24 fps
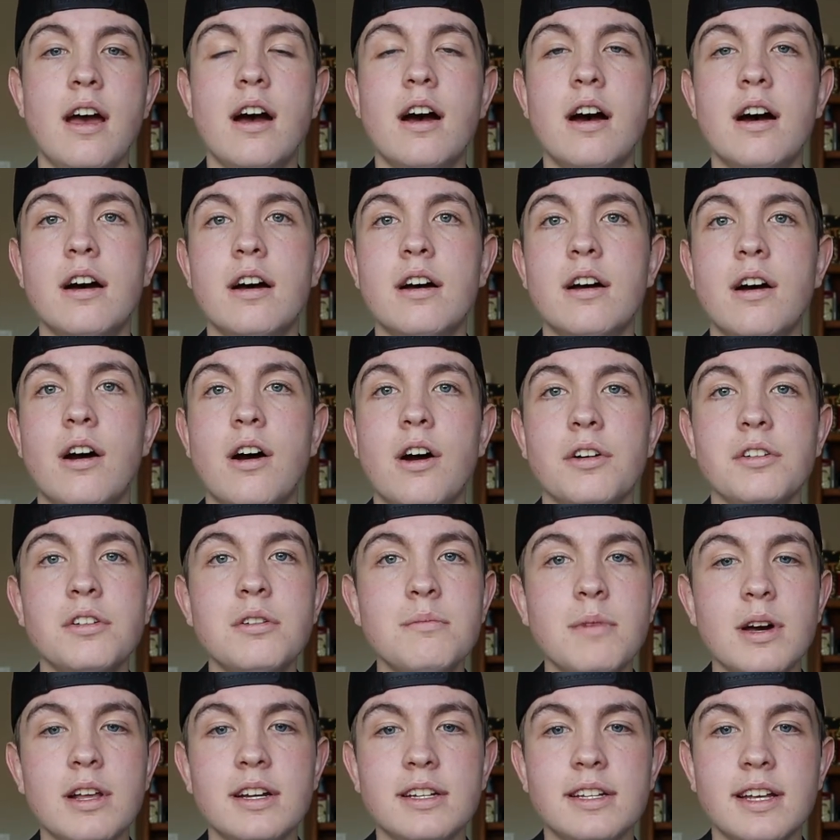Are you
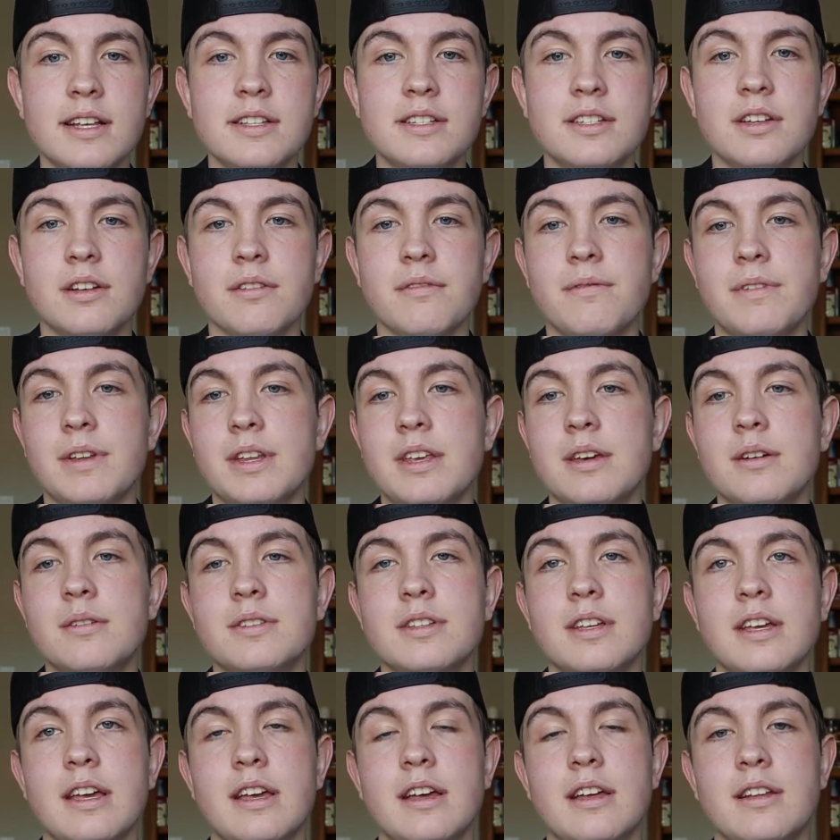monetizing your
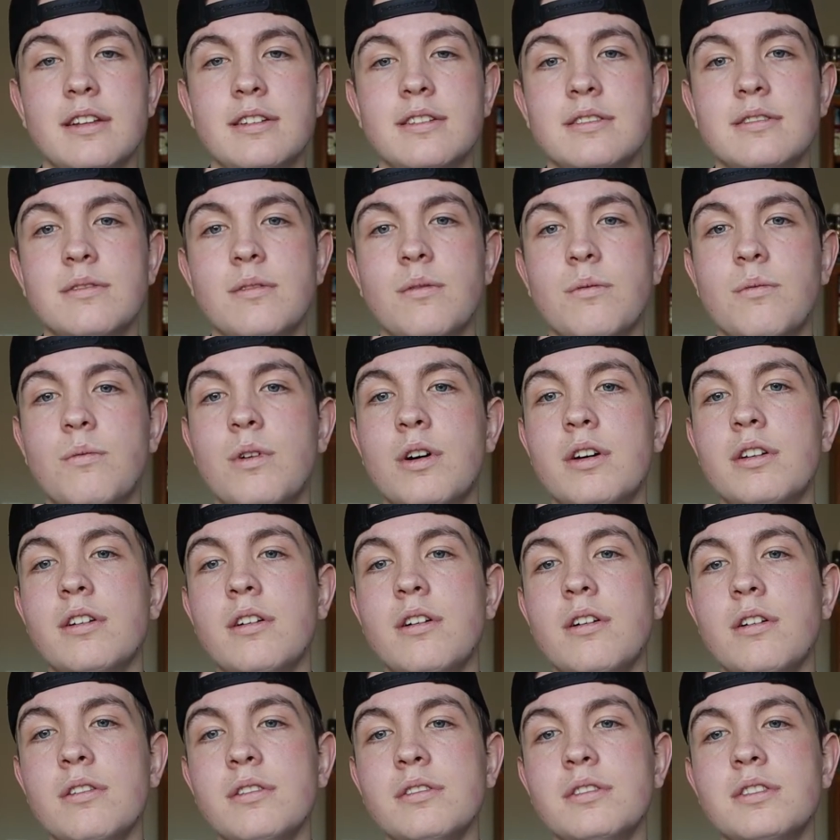videos, and what
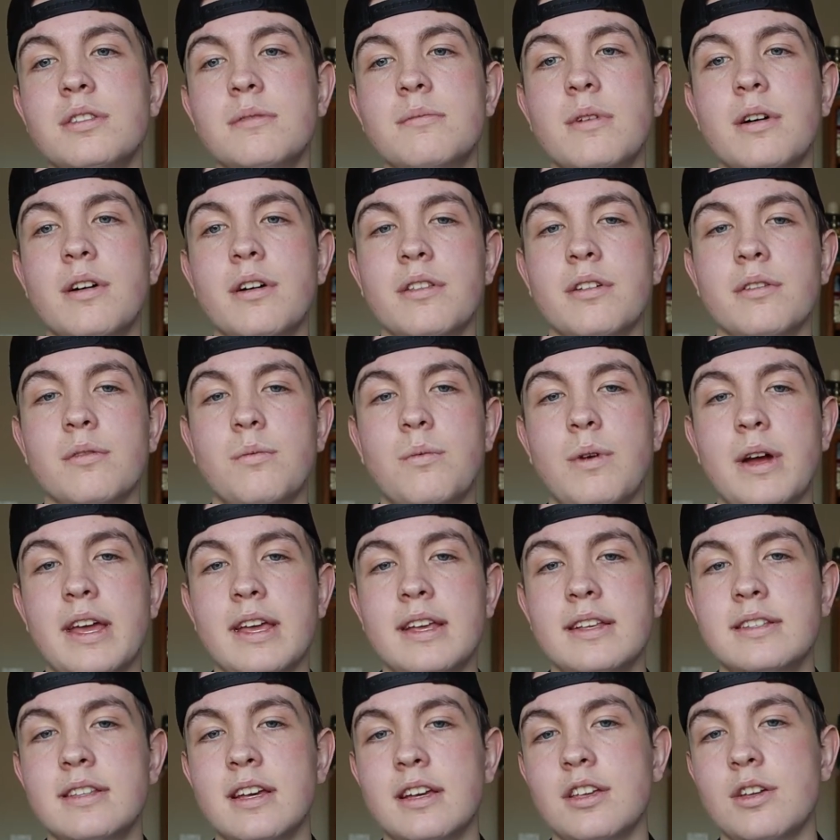are some other
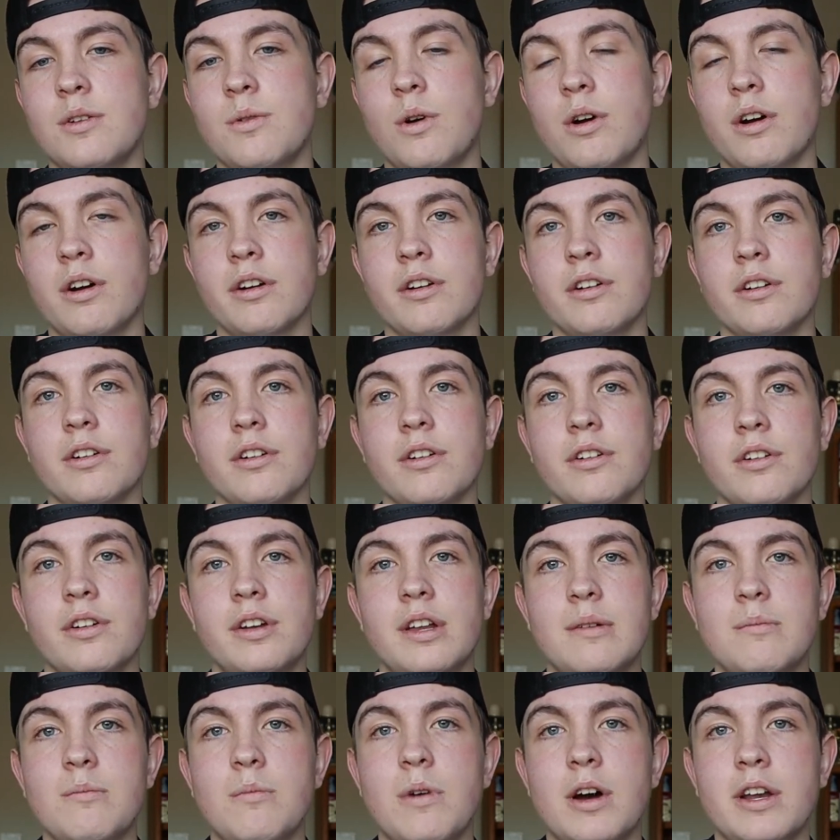ways that you are
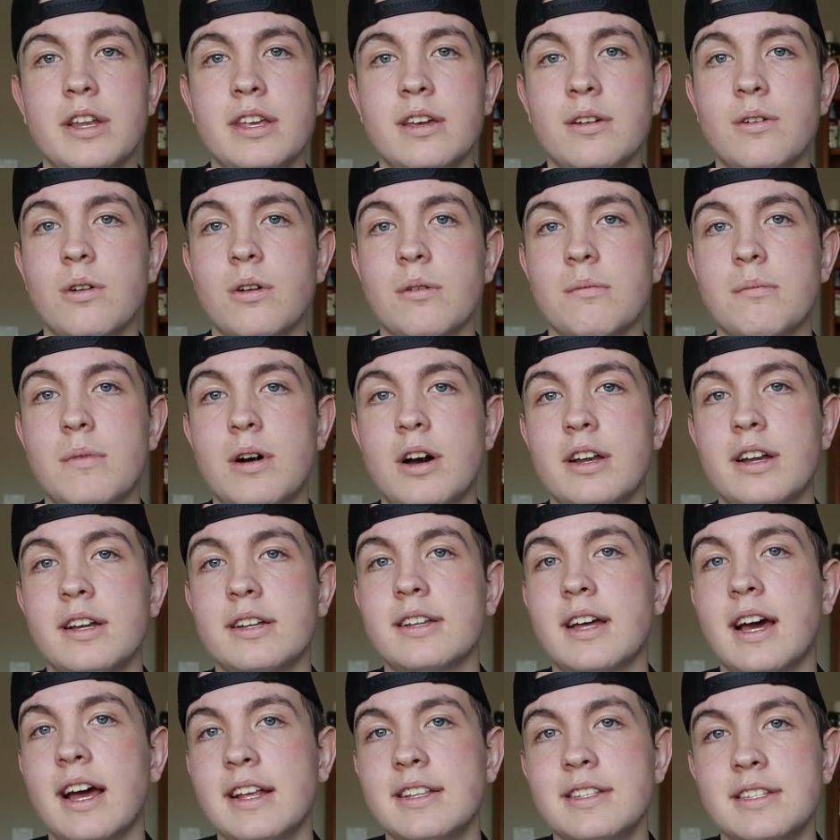earning money or
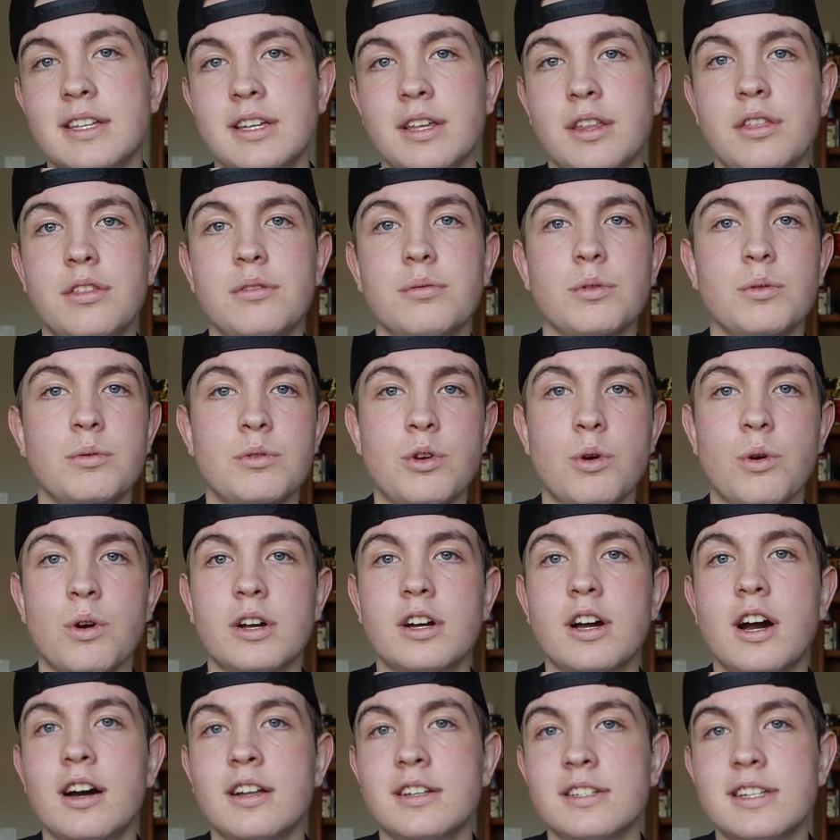monetizing through
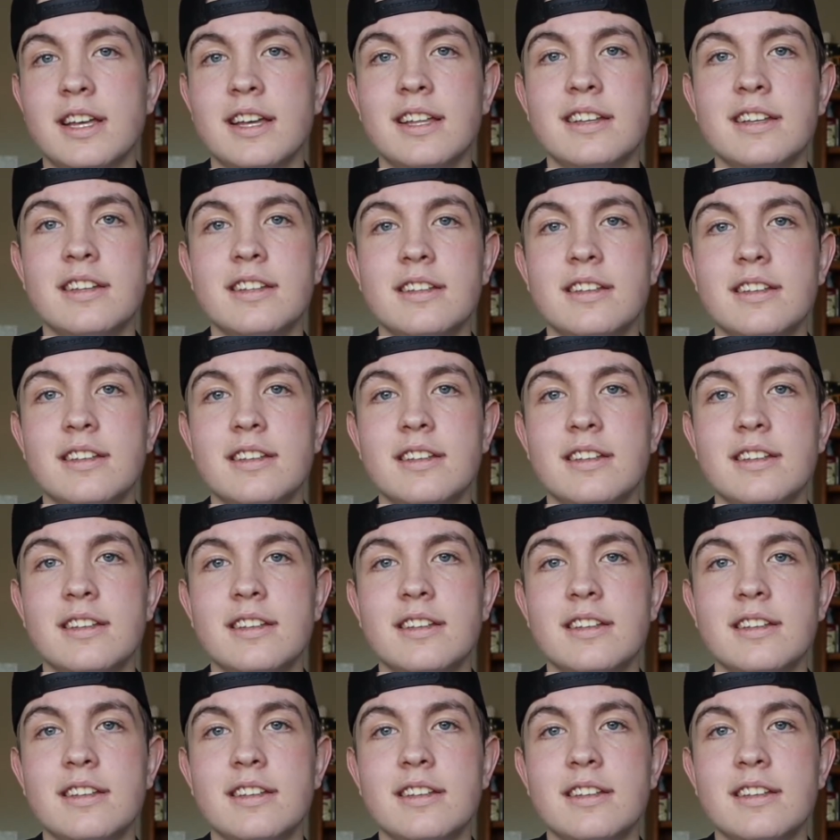your content?